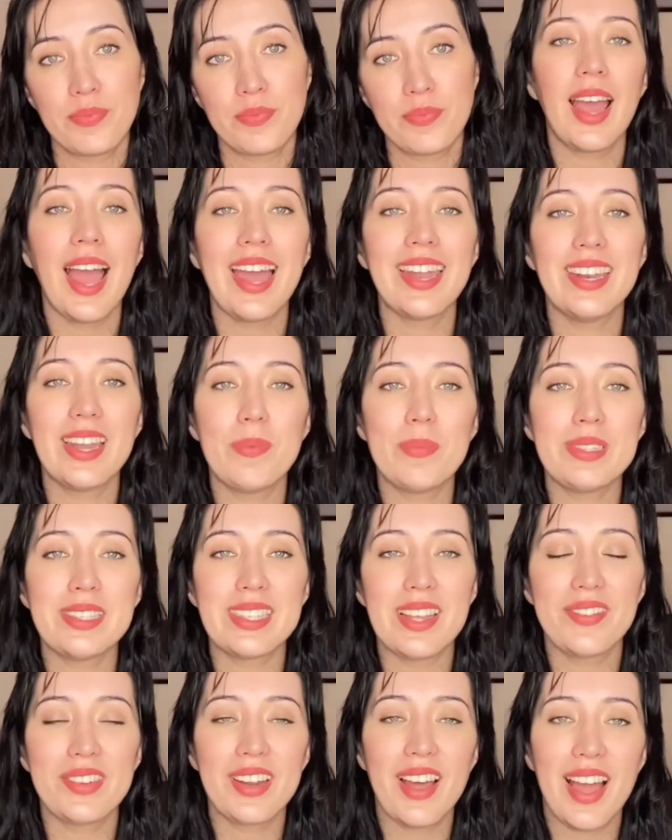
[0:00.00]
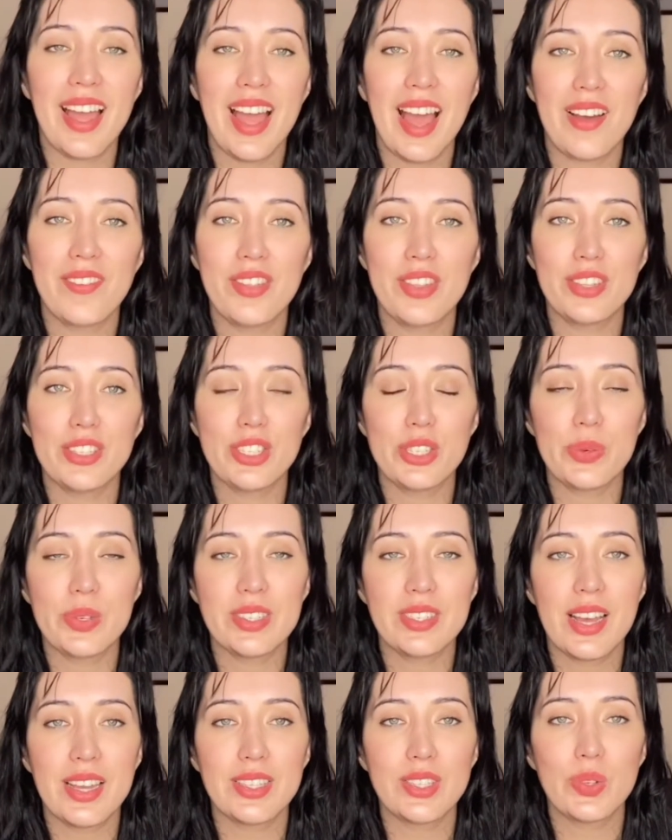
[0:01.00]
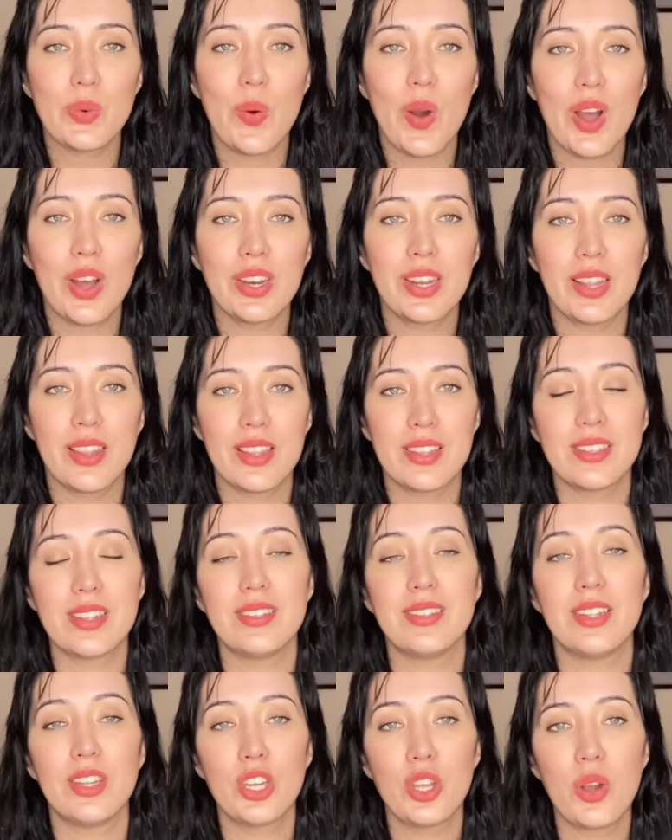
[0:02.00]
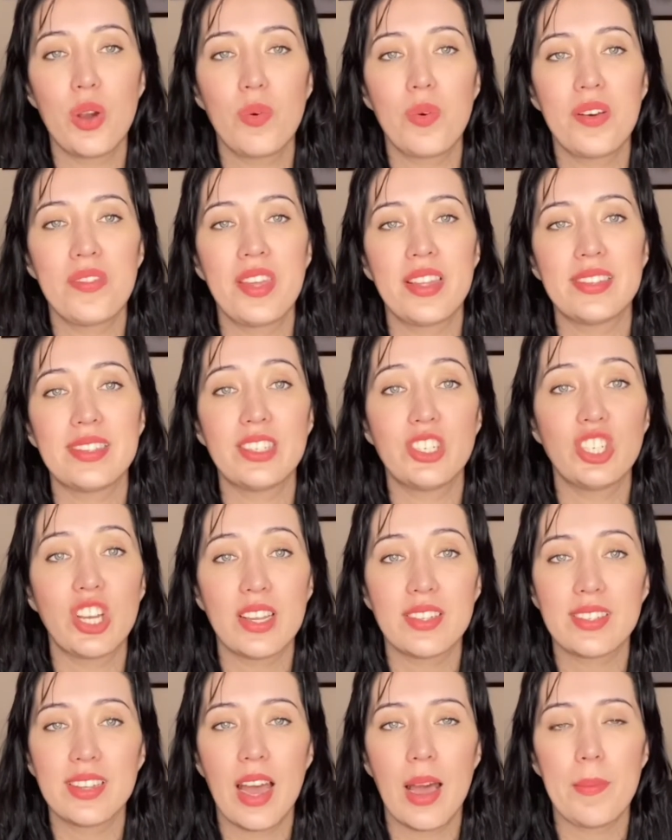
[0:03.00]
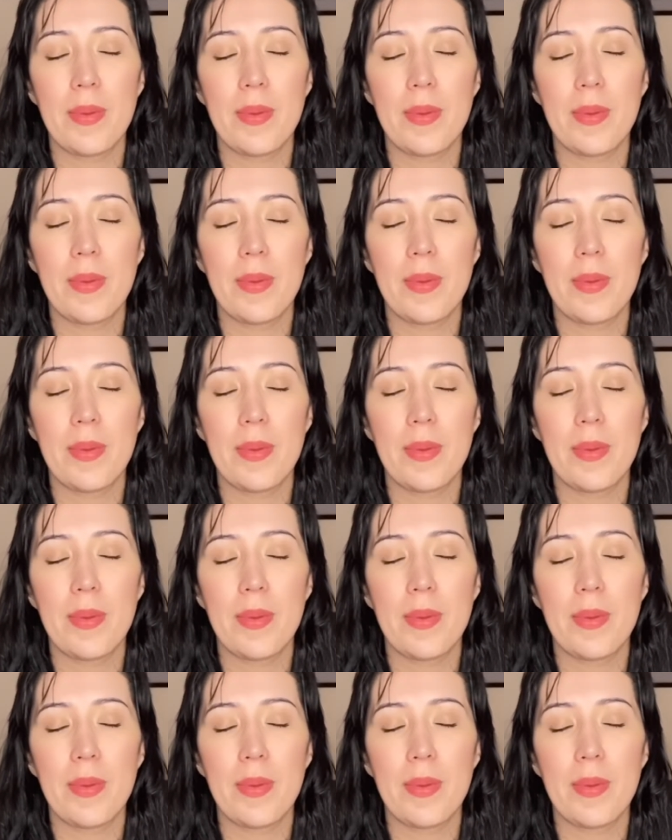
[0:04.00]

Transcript: At number 7, I have The Suicide Squad. This is the newer one that's just come